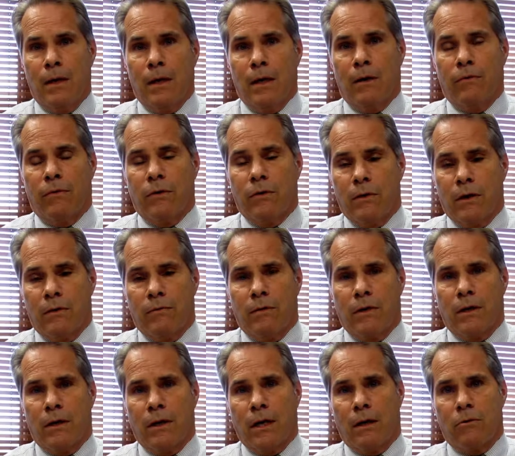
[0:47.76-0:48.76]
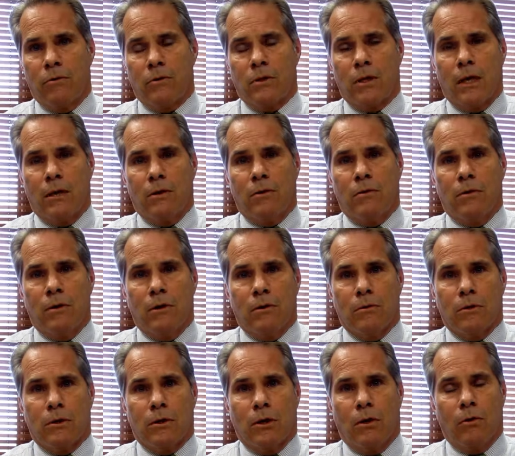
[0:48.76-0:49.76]
If you lived in another state 2
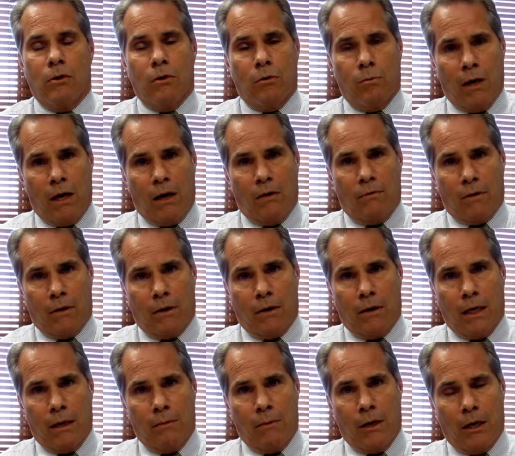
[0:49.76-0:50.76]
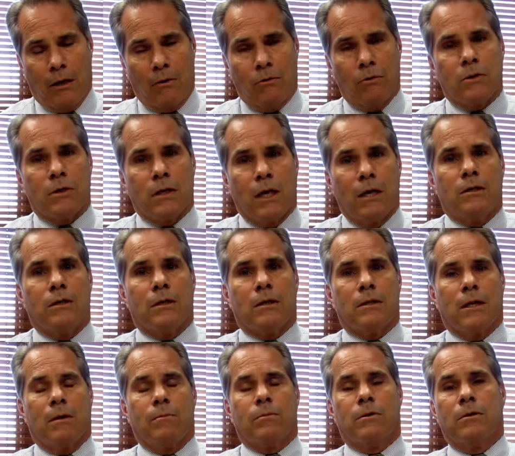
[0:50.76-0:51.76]
years ago, you may have to claim that other state's
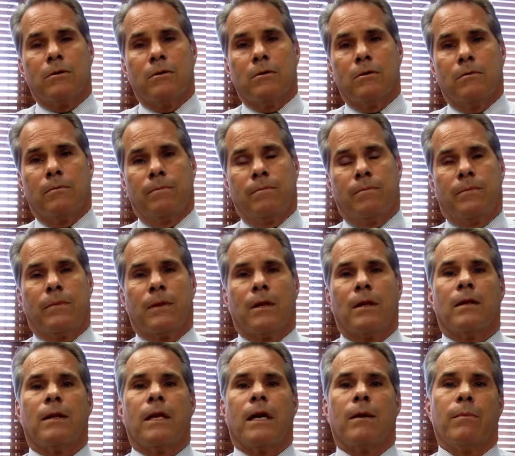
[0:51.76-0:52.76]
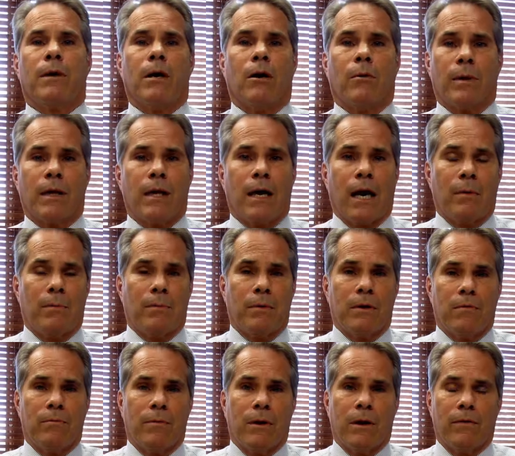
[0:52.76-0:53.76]
exemptions. That may or may not be
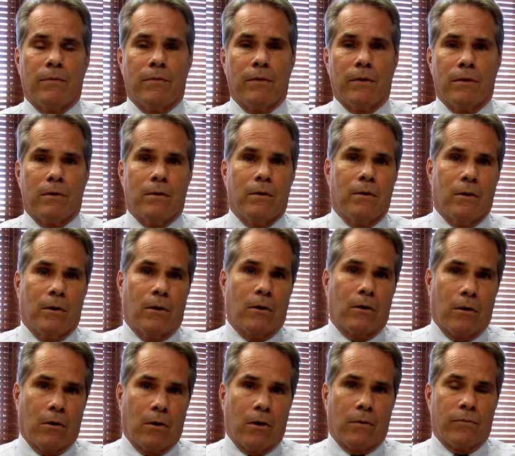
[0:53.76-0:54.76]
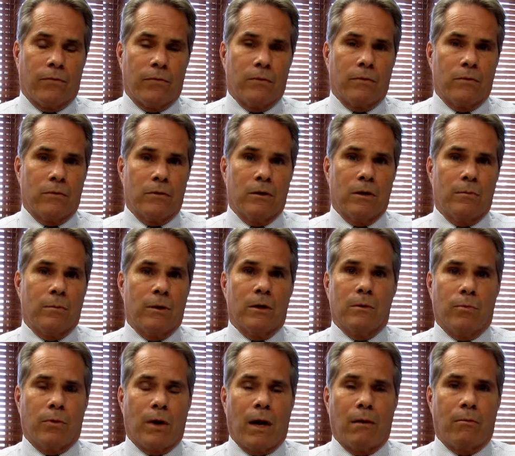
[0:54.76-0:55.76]
a benefit or harmful to you, but
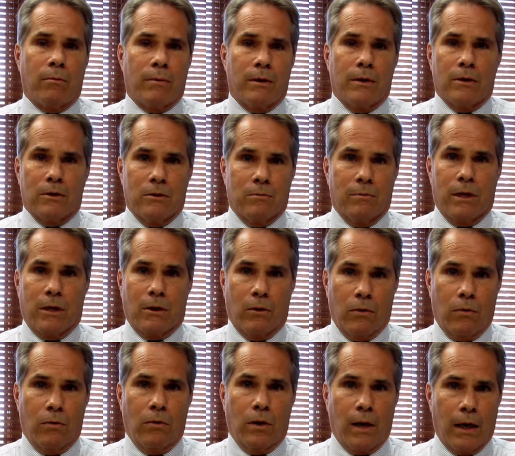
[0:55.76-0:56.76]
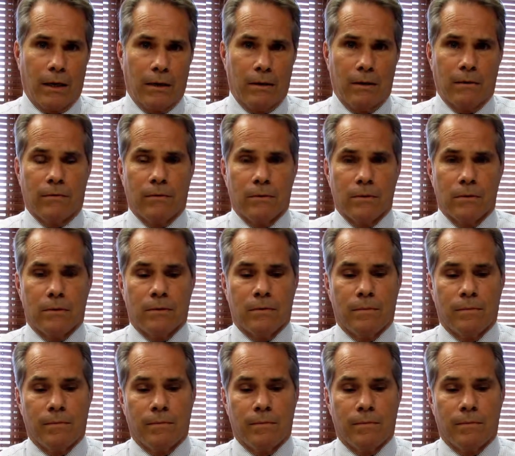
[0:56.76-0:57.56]
it probably doesn't make a whole lot of difference.